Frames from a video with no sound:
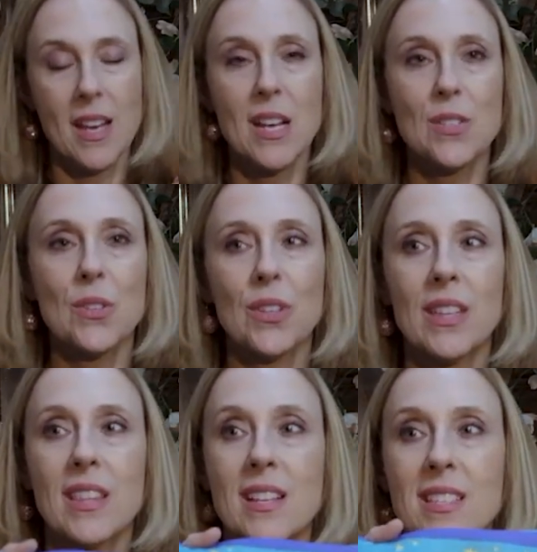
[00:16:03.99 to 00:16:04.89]
So look
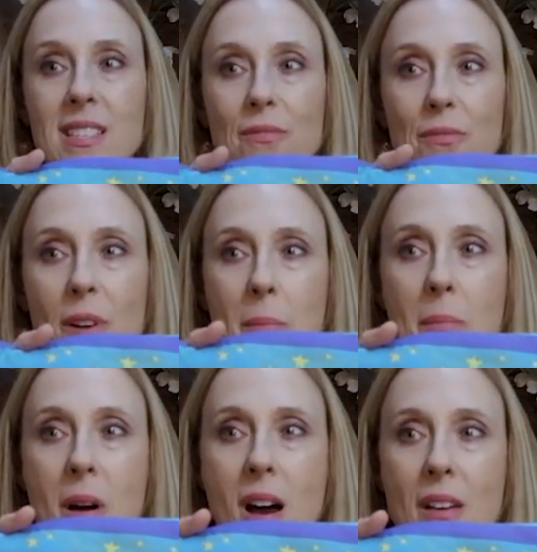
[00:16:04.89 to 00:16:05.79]
at this from
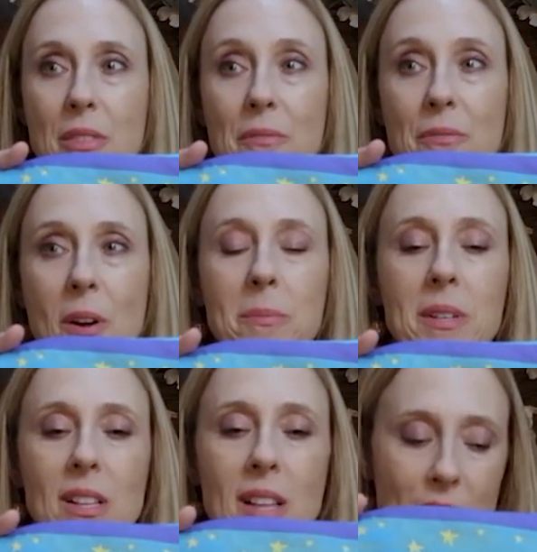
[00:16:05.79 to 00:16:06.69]
the farm
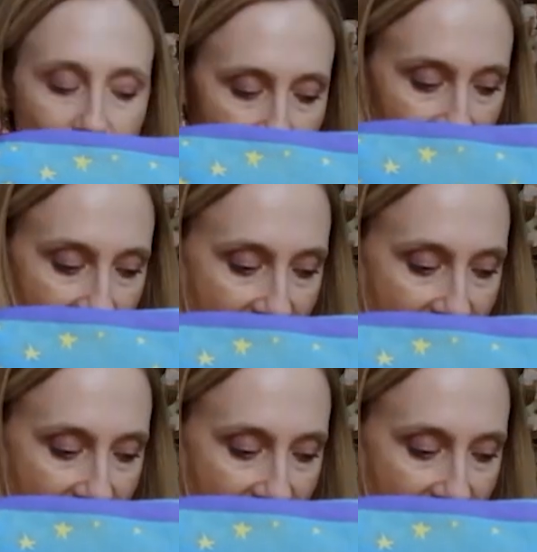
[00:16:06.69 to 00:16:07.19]
collection.